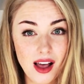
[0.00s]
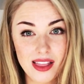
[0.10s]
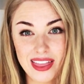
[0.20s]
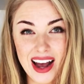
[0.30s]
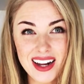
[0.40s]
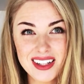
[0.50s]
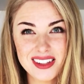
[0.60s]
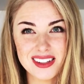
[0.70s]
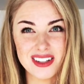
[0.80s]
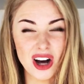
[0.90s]
That
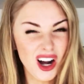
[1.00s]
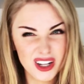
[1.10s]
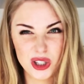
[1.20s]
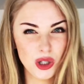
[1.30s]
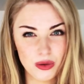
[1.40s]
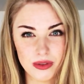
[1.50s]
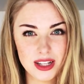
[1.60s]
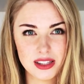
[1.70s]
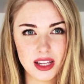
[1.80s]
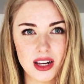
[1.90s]
is not a good
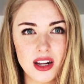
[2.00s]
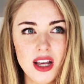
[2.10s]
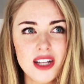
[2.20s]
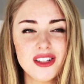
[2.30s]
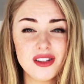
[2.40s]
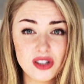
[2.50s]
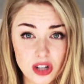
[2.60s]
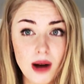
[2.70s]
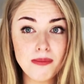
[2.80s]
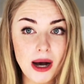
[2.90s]
reason to
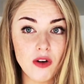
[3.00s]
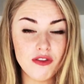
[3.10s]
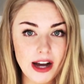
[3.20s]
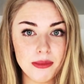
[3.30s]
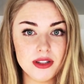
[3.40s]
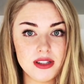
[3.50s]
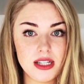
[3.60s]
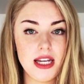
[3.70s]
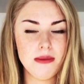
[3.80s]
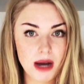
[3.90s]
stomp out
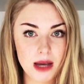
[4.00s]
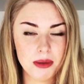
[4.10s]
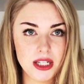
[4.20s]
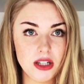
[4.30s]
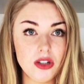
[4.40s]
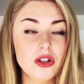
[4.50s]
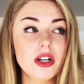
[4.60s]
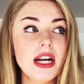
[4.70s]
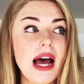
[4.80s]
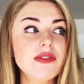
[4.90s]
vibrancy, in my opinion. You're
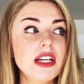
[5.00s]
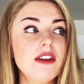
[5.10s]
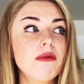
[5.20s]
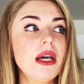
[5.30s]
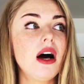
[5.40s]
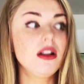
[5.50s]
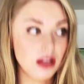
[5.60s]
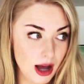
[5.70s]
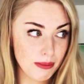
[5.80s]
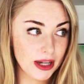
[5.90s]
gonna have to give me a
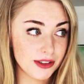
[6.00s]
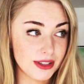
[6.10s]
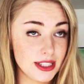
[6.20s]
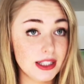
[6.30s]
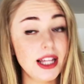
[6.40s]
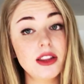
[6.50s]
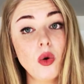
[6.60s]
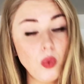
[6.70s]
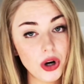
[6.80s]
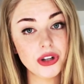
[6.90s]
lot better reason, like the
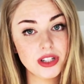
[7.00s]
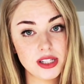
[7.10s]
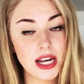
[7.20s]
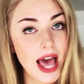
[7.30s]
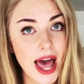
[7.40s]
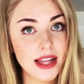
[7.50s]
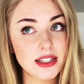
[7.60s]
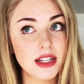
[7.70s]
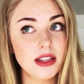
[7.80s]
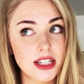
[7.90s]
world is gonna end
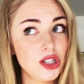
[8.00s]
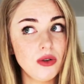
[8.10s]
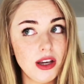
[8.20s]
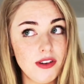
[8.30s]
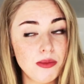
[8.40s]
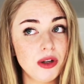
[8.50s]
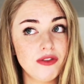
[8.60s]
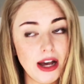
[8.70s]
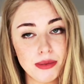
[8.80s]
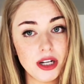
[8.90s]
unless you give up your
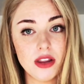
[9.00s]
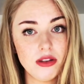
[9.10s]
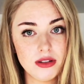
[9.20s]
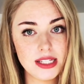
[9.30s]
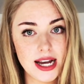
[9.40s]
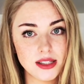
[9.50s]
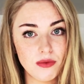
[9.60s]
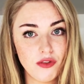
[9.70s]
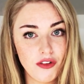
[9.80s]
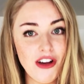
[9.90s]
vibrant
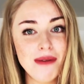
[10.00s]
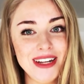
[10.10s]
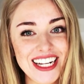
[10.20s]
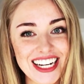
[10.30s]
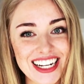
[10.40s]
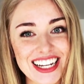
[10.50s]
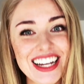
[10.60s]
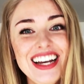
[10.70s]
enthusiasm for femininity.